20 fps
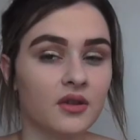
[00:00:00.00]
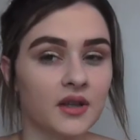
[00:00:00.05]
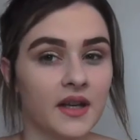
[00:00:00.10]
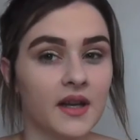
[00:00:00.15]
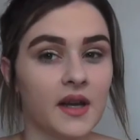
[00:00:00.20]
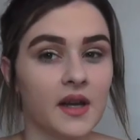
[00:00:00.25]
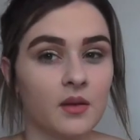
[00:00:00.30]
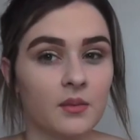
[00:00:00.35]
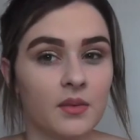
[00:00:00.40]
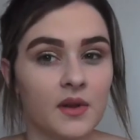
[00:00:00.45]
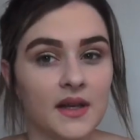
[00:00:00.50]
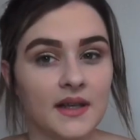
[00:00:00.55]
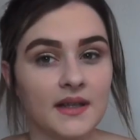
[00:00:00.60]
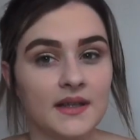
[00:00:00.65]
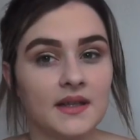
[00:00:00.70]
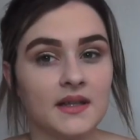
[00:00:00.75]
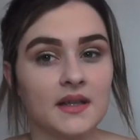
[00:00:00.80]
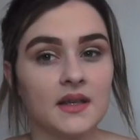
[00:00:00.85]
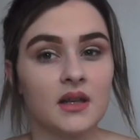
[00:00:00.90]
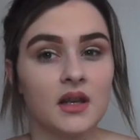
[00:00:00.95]
on getting a
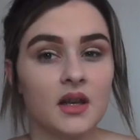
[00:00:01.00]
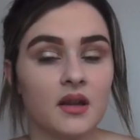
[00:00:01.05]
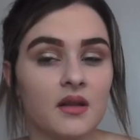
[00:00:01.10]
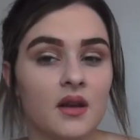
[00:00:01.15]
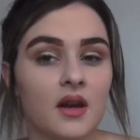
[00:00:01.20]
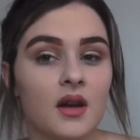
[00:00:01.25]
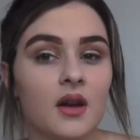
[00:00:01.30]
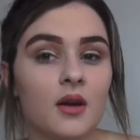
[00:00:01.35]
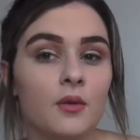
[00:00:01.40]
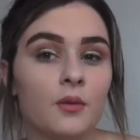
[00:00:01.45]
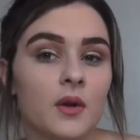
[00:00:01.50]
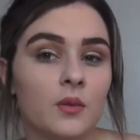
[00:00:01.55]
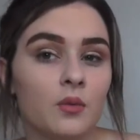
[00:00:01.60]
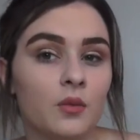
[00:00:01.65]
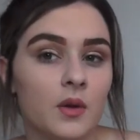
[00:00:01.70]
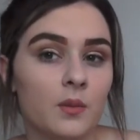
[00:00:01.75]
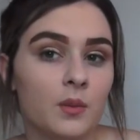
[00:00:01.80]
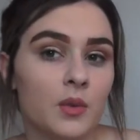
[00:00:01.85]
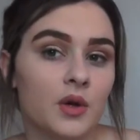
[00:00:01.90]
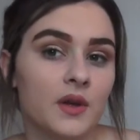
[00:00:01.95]
place together when
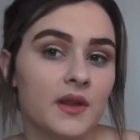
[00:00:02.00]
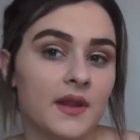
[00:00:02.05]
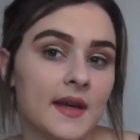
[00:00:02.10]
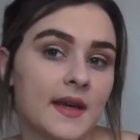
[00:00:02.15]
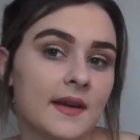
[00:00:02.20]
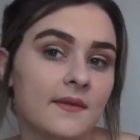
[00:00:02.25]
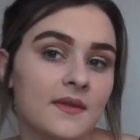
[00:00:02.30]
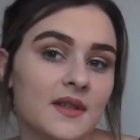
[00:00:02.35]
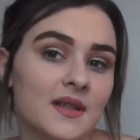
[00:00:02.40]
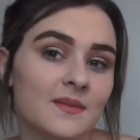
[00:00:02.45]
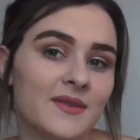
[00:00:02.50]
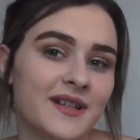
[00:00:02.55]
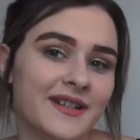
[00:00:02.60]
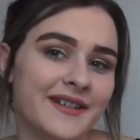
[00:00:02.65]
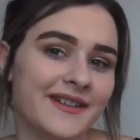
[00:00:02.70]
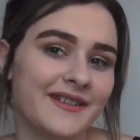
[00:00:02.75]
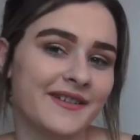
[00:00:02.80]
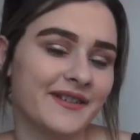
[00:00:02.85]
we both have the money